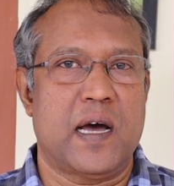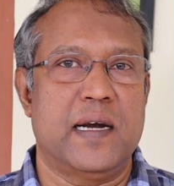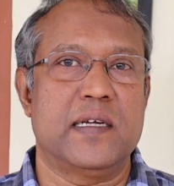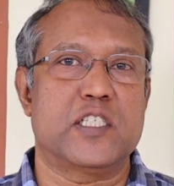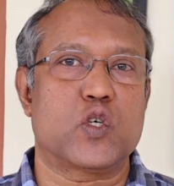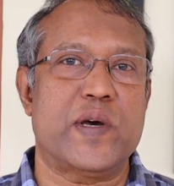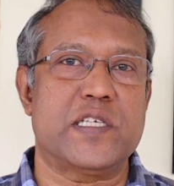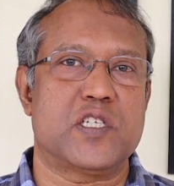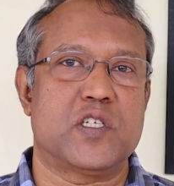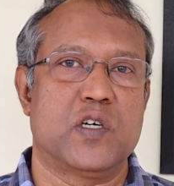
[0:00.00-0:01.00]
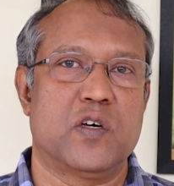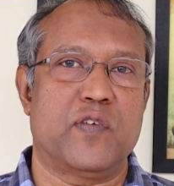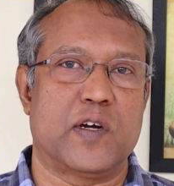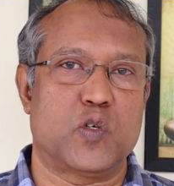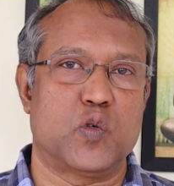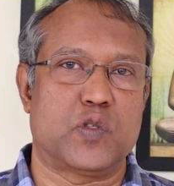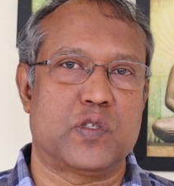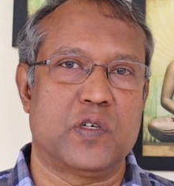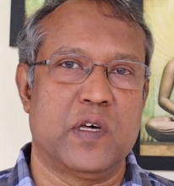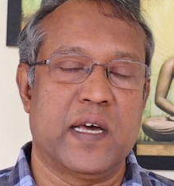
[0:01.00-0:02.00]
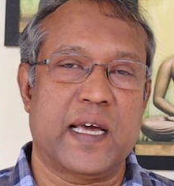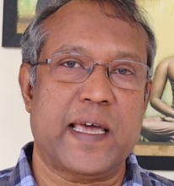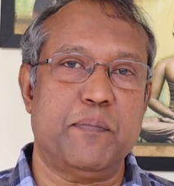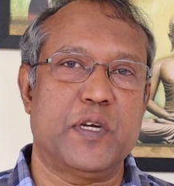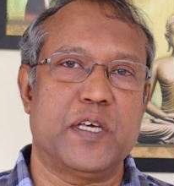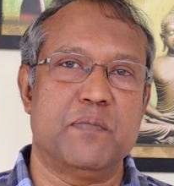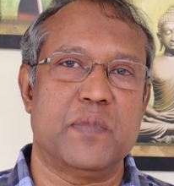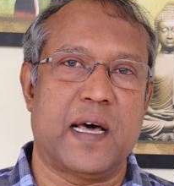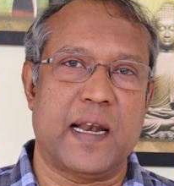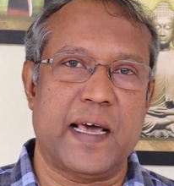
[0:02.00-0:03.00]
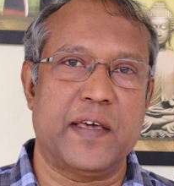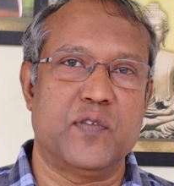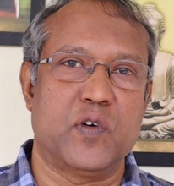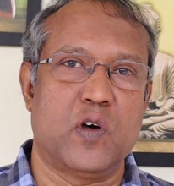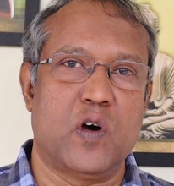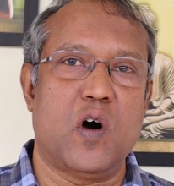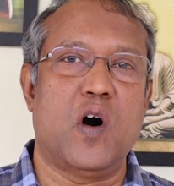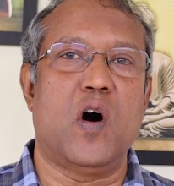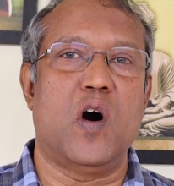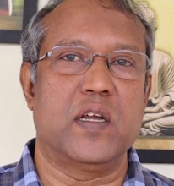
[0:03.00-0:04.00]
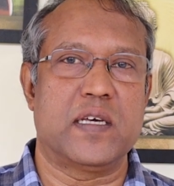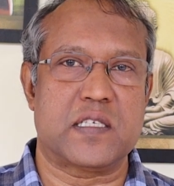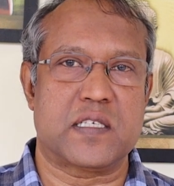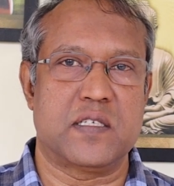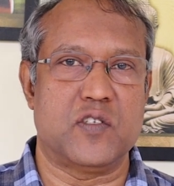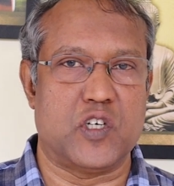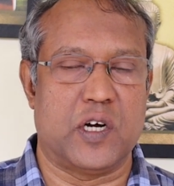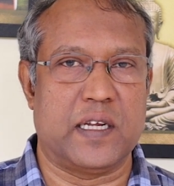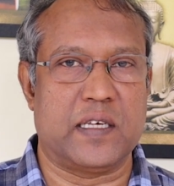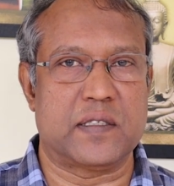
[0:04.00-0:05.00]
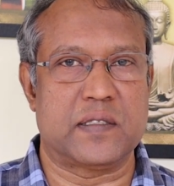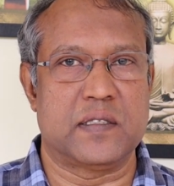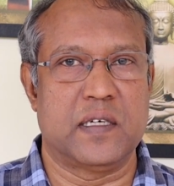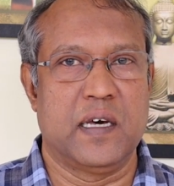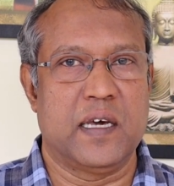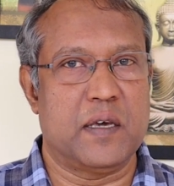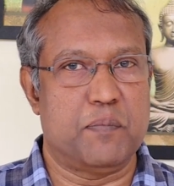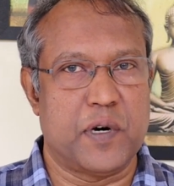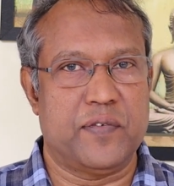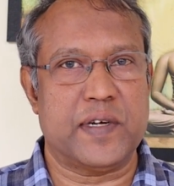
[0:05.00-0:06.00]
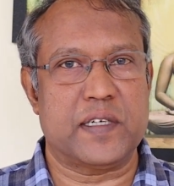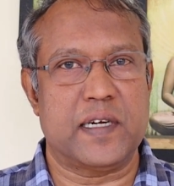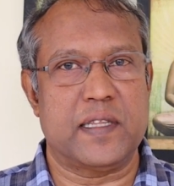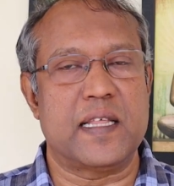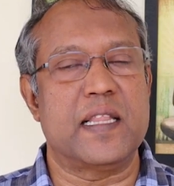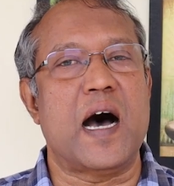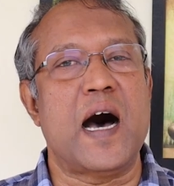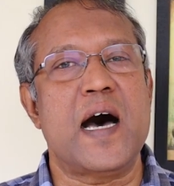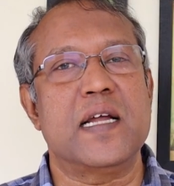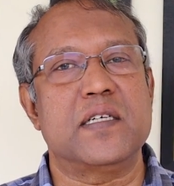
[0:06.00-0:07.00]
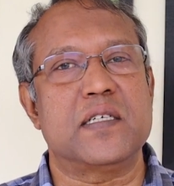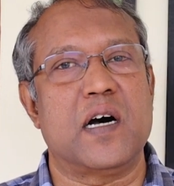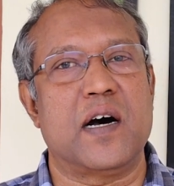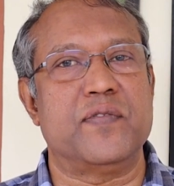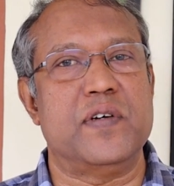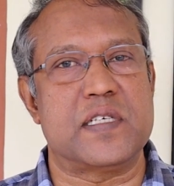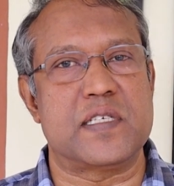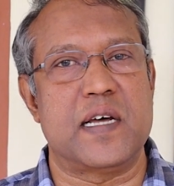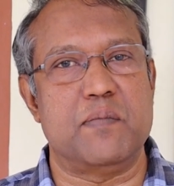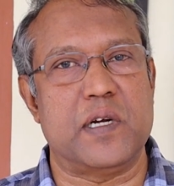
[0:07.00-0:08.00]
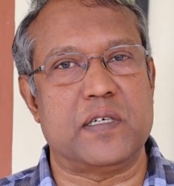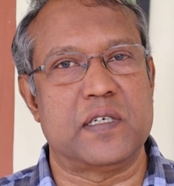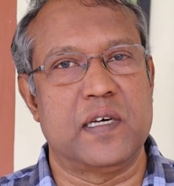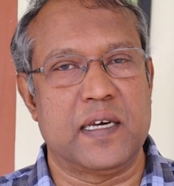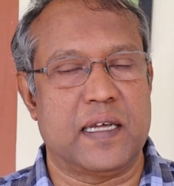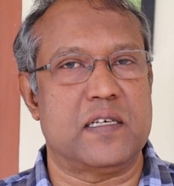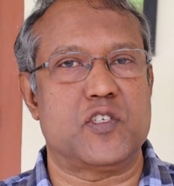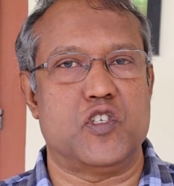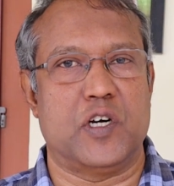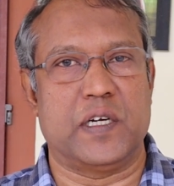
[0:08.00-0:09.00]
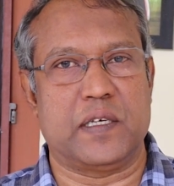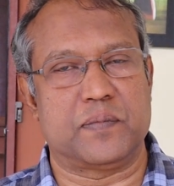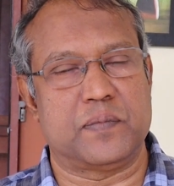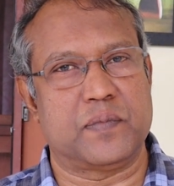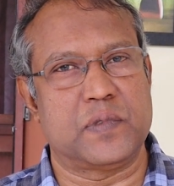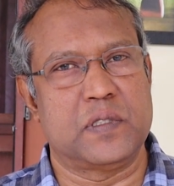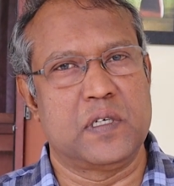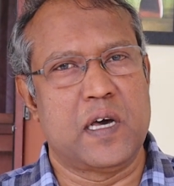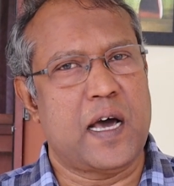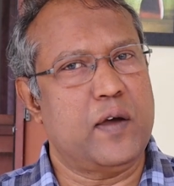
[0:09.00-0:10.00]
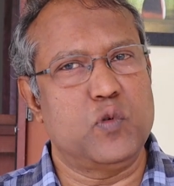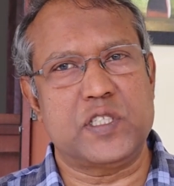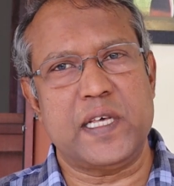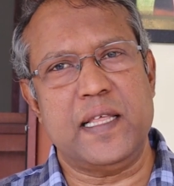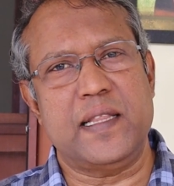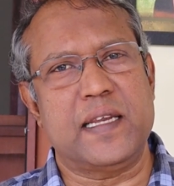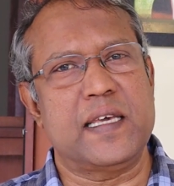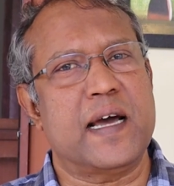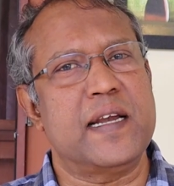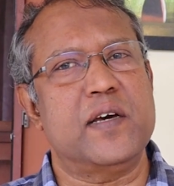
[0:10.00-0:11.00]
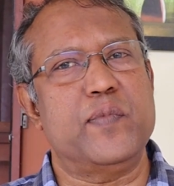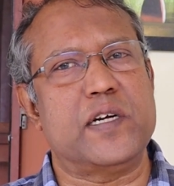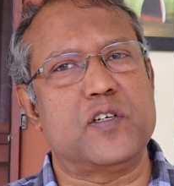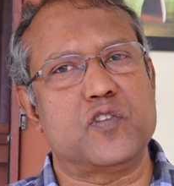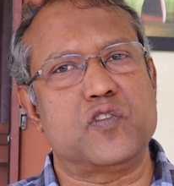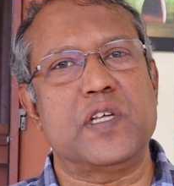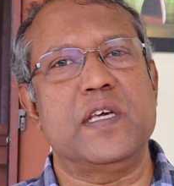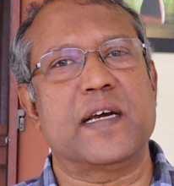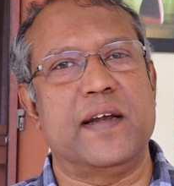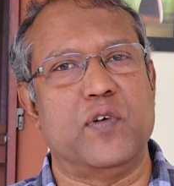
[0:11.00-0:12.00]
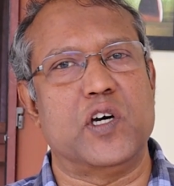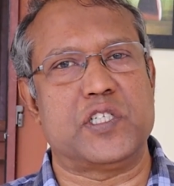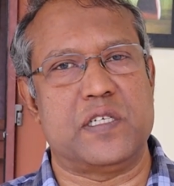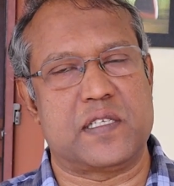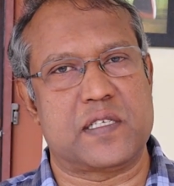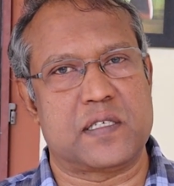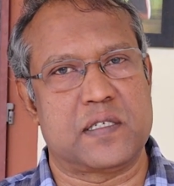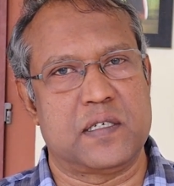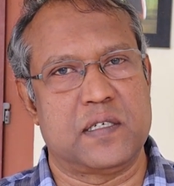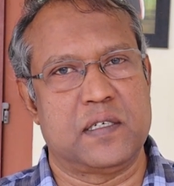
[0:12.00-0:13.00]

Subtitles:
and his quest for truth kept him alive all his journey. He perfected the art of discernment in his journey. I would say that he underwent three conversions: